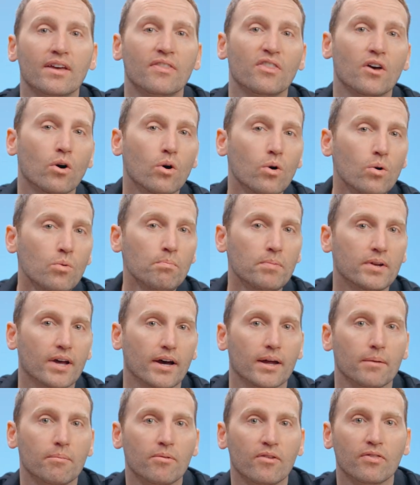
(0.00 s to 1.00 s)
and the home
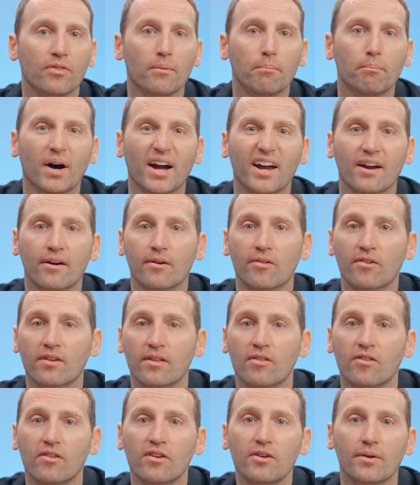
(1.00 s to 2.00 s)
types that the buyer is
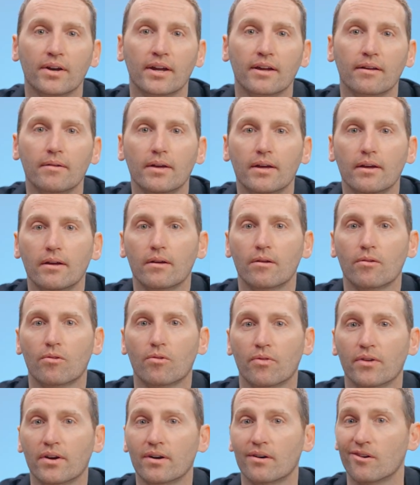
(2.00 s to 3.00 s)
considering.
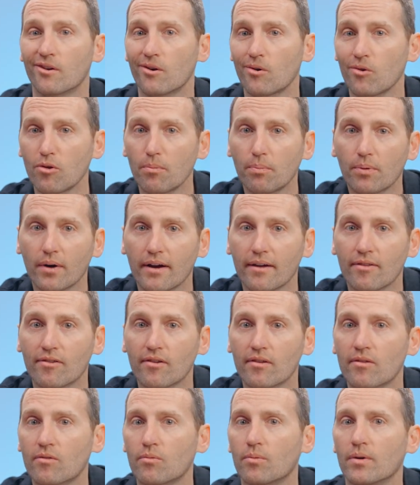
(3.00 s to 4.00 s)
So there are no
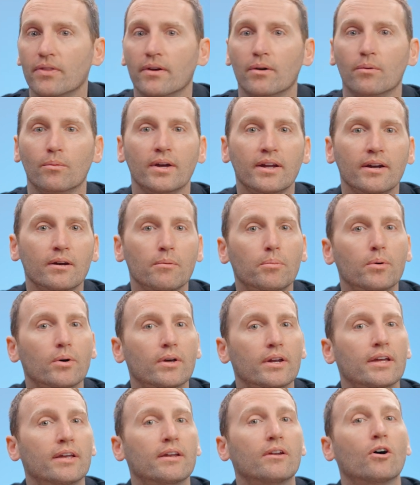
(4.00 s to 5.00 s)
surprises when they're ready to
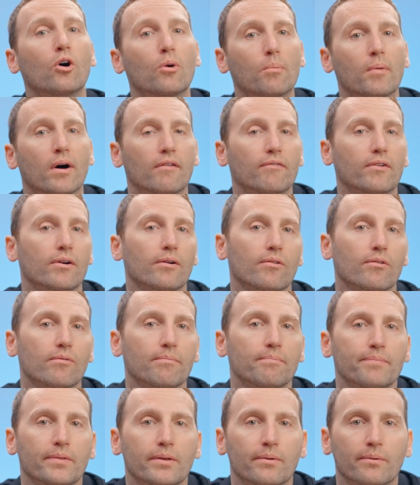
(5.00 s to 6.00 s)
put in home offers,
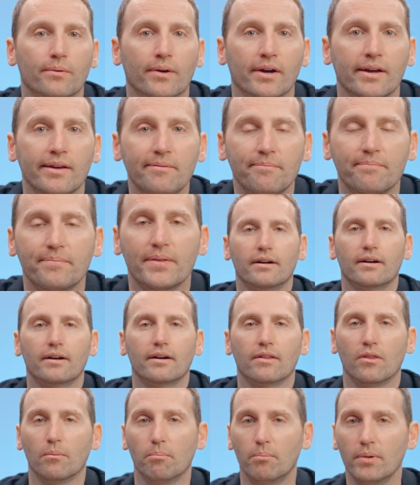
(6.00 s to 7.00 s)
right?
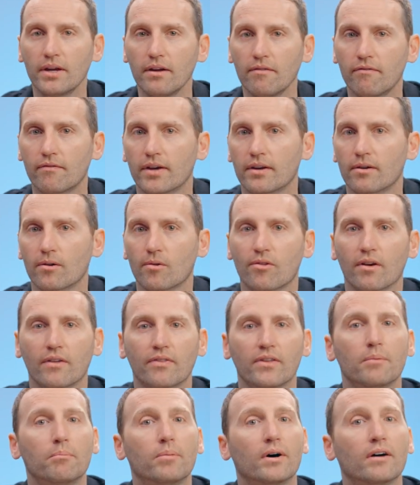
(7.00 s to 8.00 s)
The big offenders on
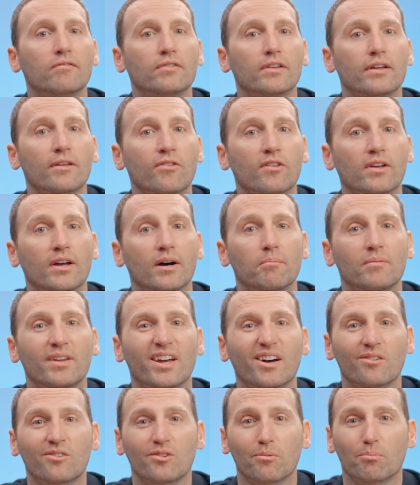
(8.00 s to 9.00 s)
the above list come
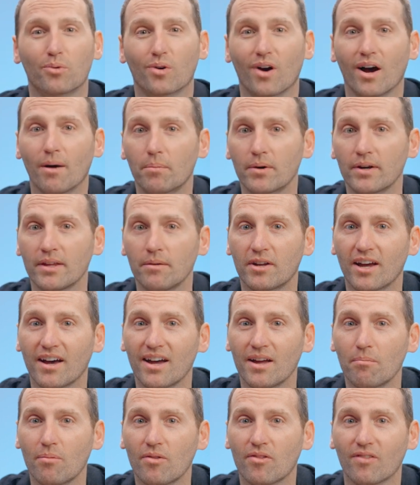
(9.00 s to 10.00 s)
down to property
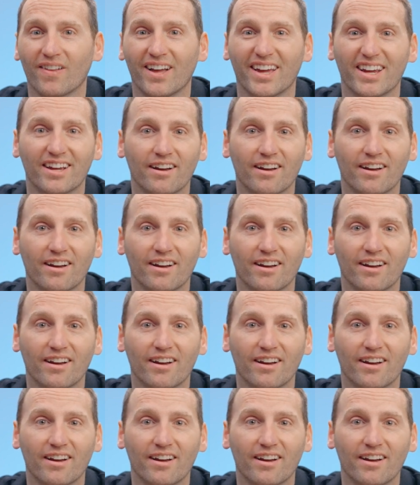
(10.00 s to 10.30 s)
types like